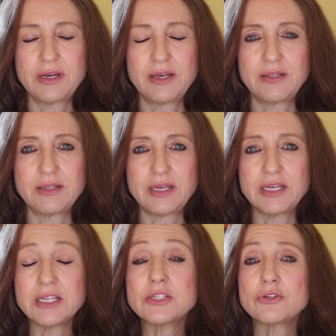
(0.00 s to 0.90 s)
And
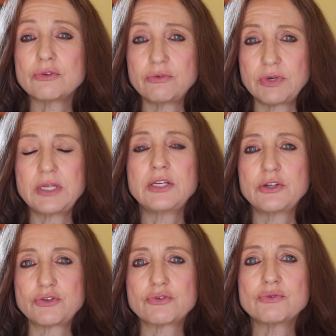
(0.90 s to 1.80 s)
it is really
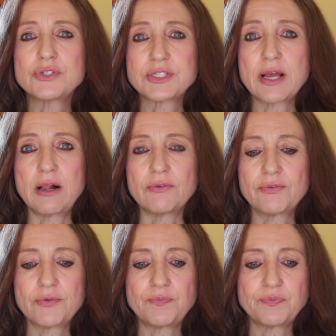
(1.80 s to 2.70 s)
your true
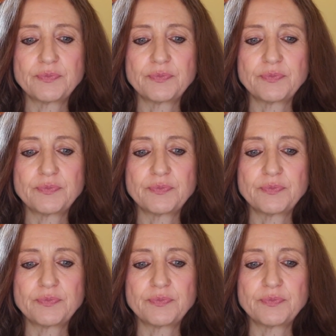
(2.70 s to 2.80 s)
self.